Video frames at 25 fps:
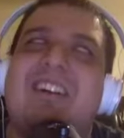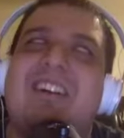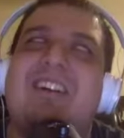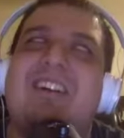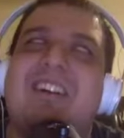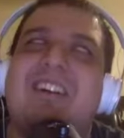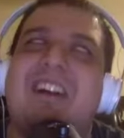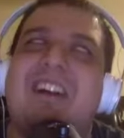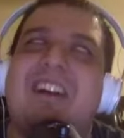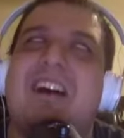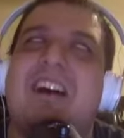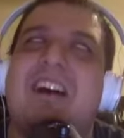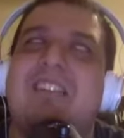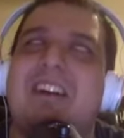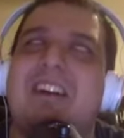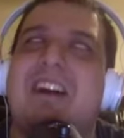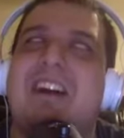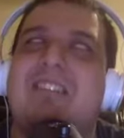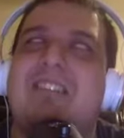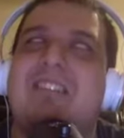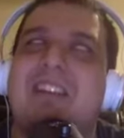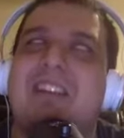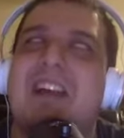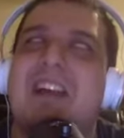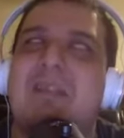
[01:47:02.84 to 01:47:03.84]
not
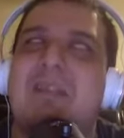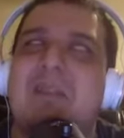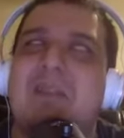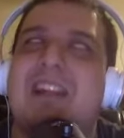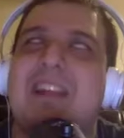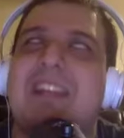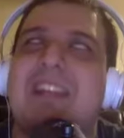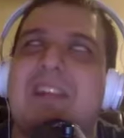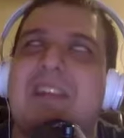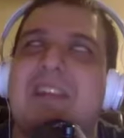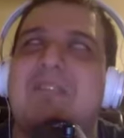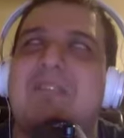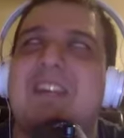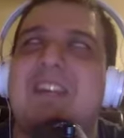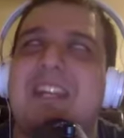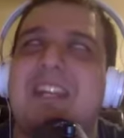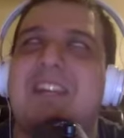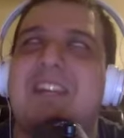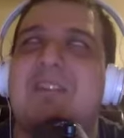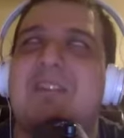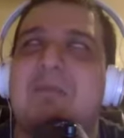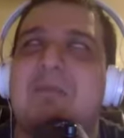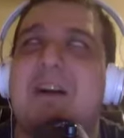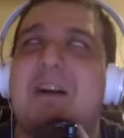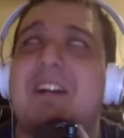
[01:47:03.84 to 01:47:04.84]
not when I made that video
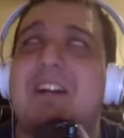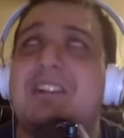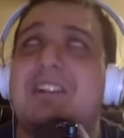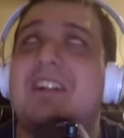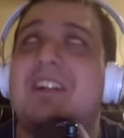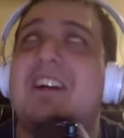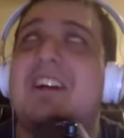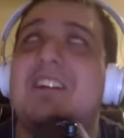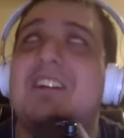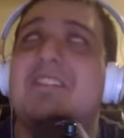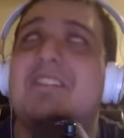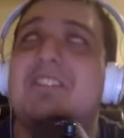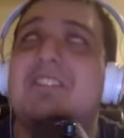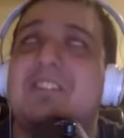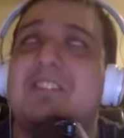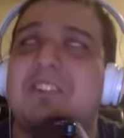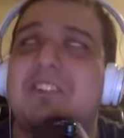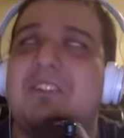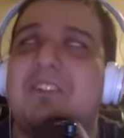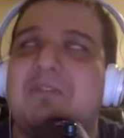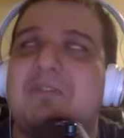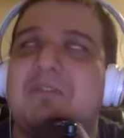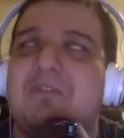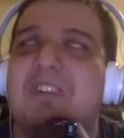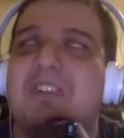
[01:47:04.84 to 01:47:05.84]
about uh, you, how you were
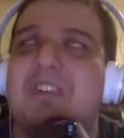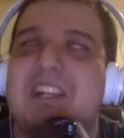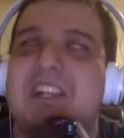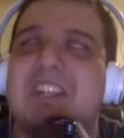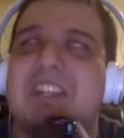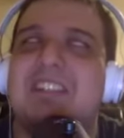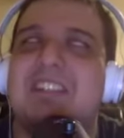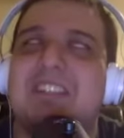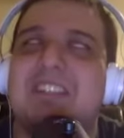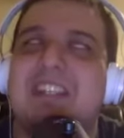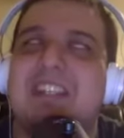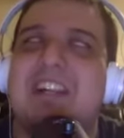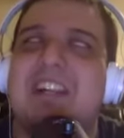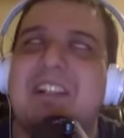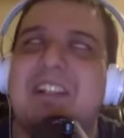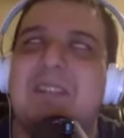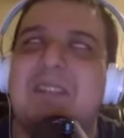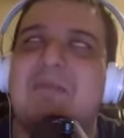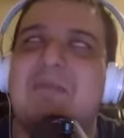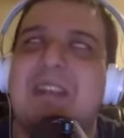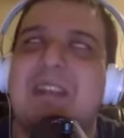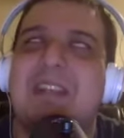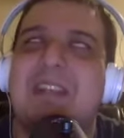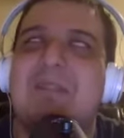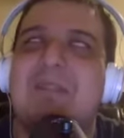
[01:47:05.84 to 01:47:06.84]
so freaking scared to
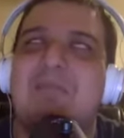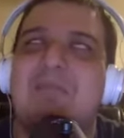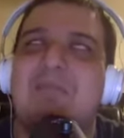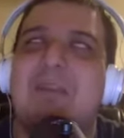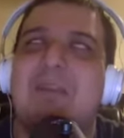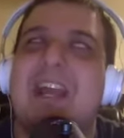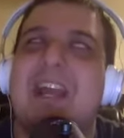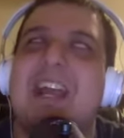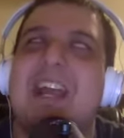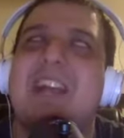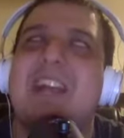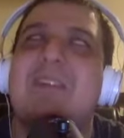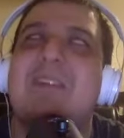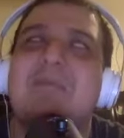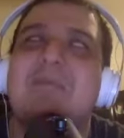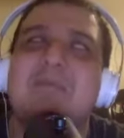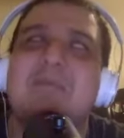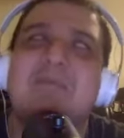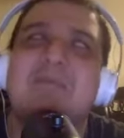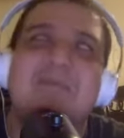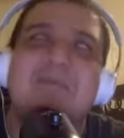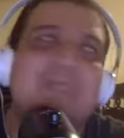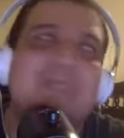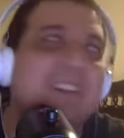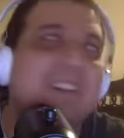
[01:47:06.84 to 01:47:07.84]
make a bet.
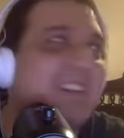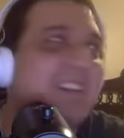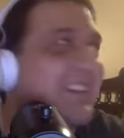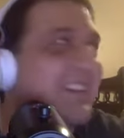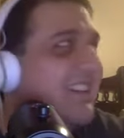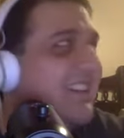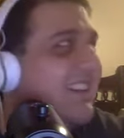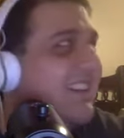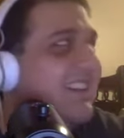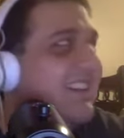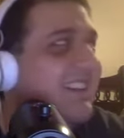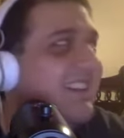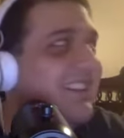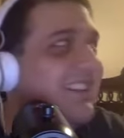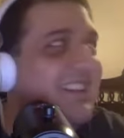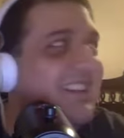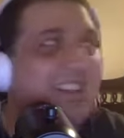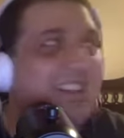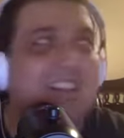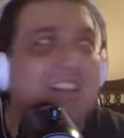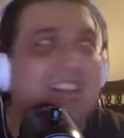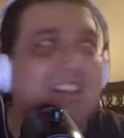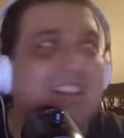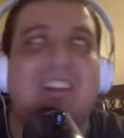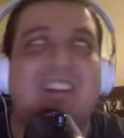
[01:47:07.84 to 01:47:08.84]

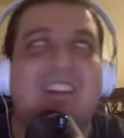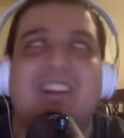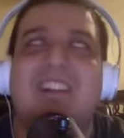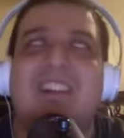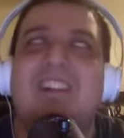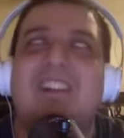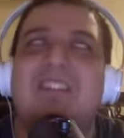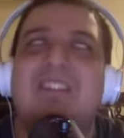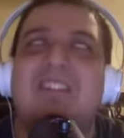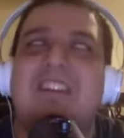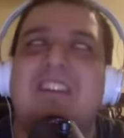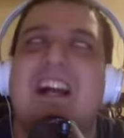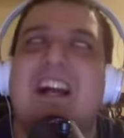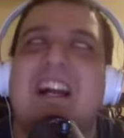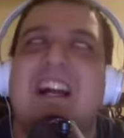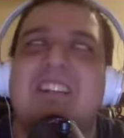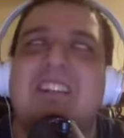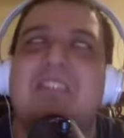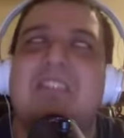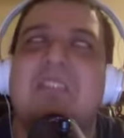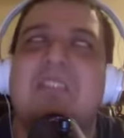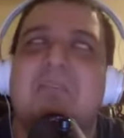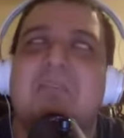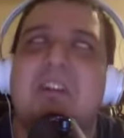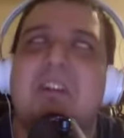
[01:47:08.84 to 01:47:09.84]
You you guys who
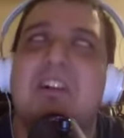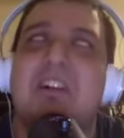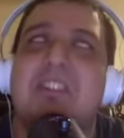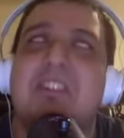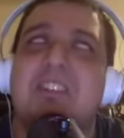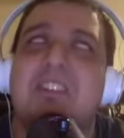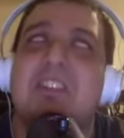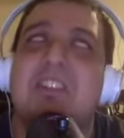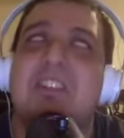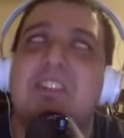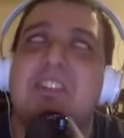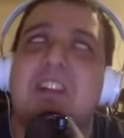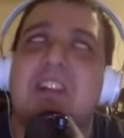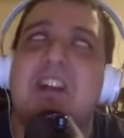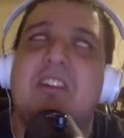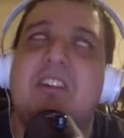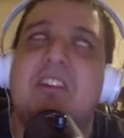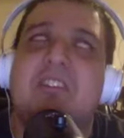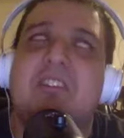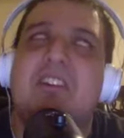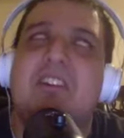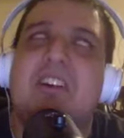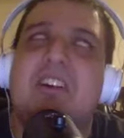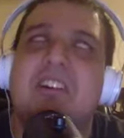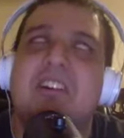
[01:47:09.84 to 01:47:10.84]
are watching this channel
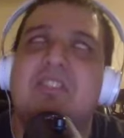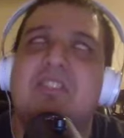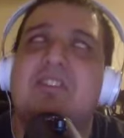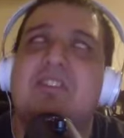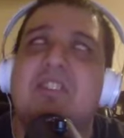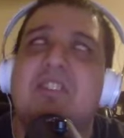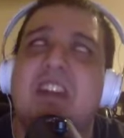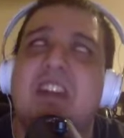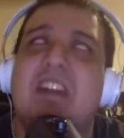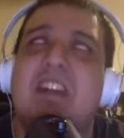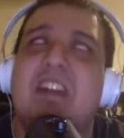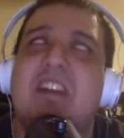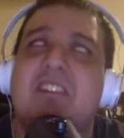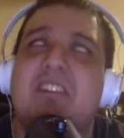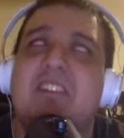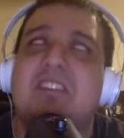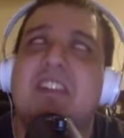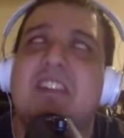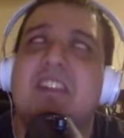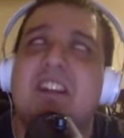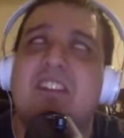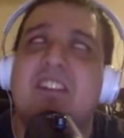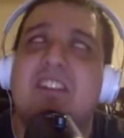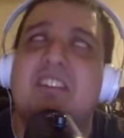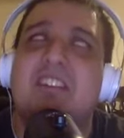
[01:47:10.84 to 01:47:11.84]
understand how
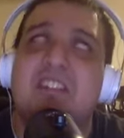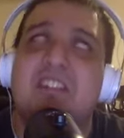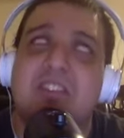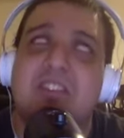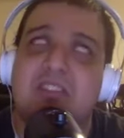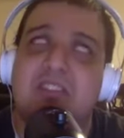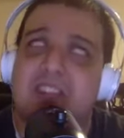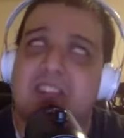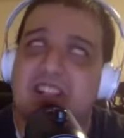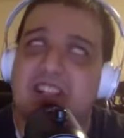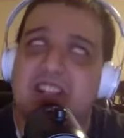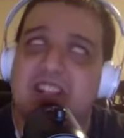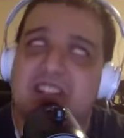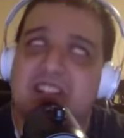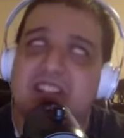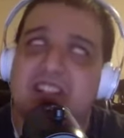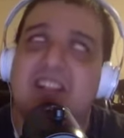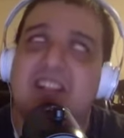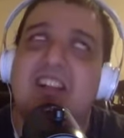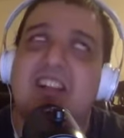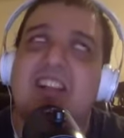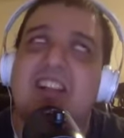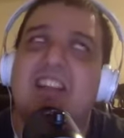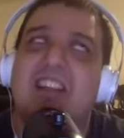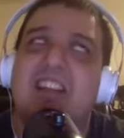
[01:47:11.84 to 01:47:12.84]
scared this dude is.
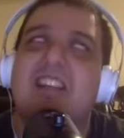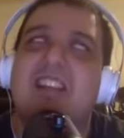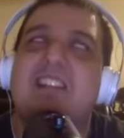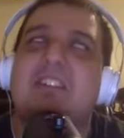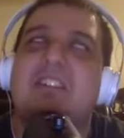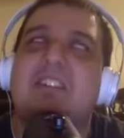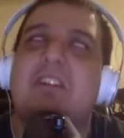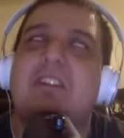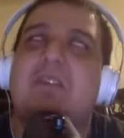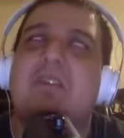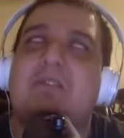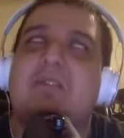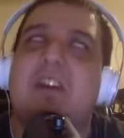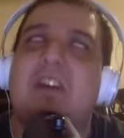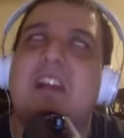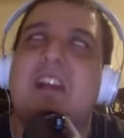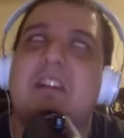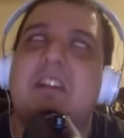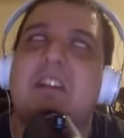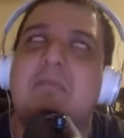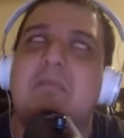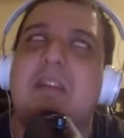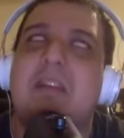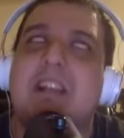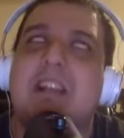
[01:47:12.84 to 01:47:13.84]
He's so frightened to
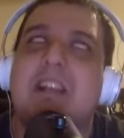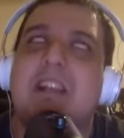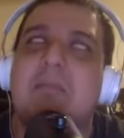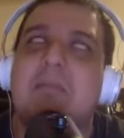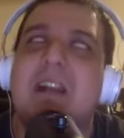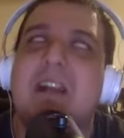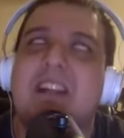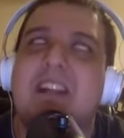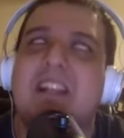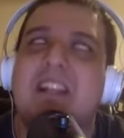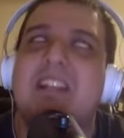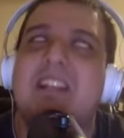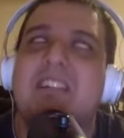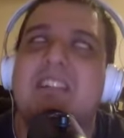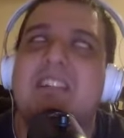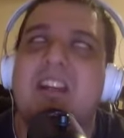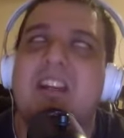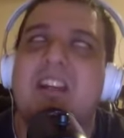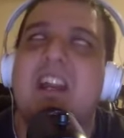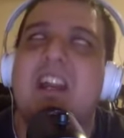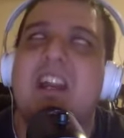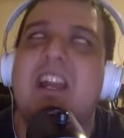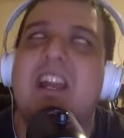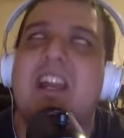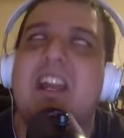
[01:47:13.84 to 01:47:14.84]
make a bet against an
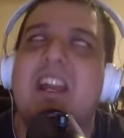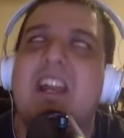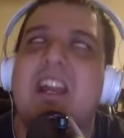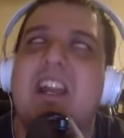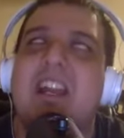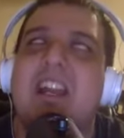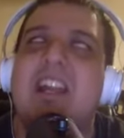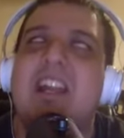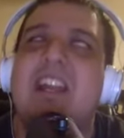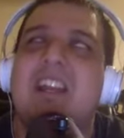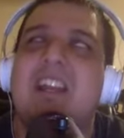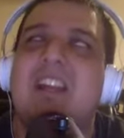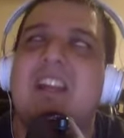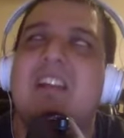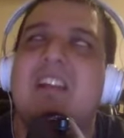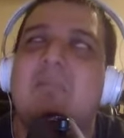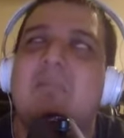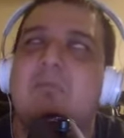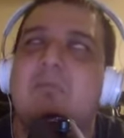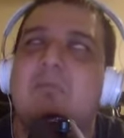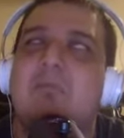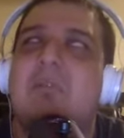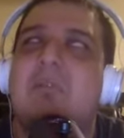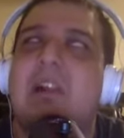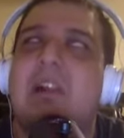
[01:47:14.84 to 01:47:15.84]
idiot,
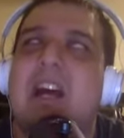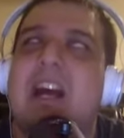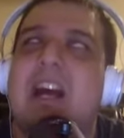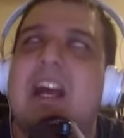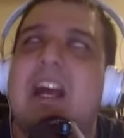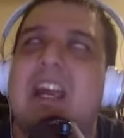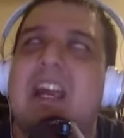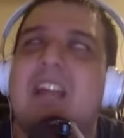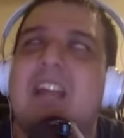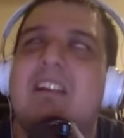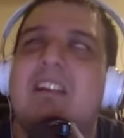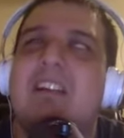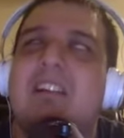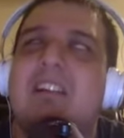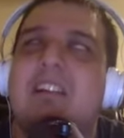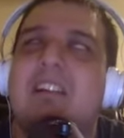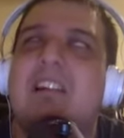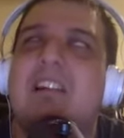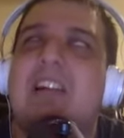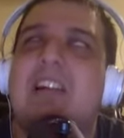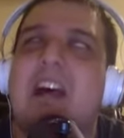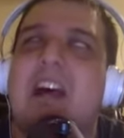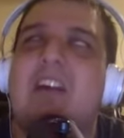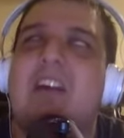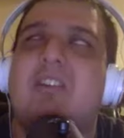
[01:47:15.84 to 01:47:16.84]
blind,
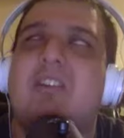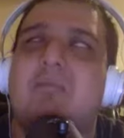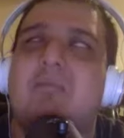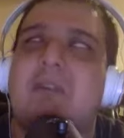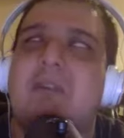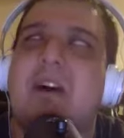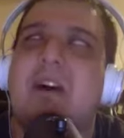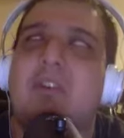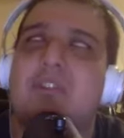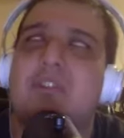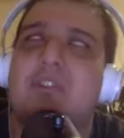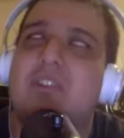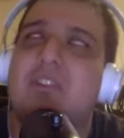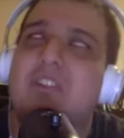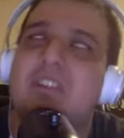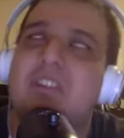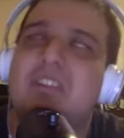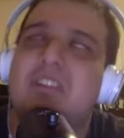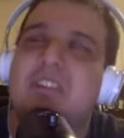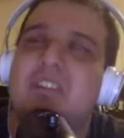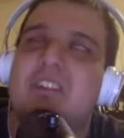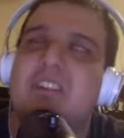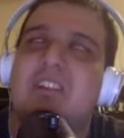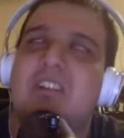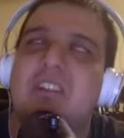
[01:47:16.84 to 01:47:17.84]
loudmouth
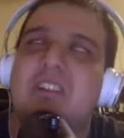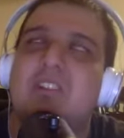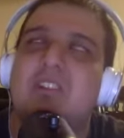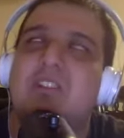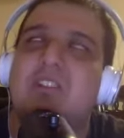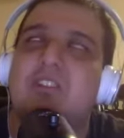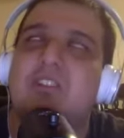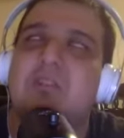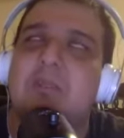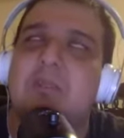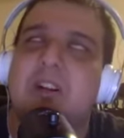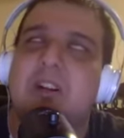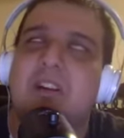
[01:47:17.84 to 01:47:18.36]
YouTuber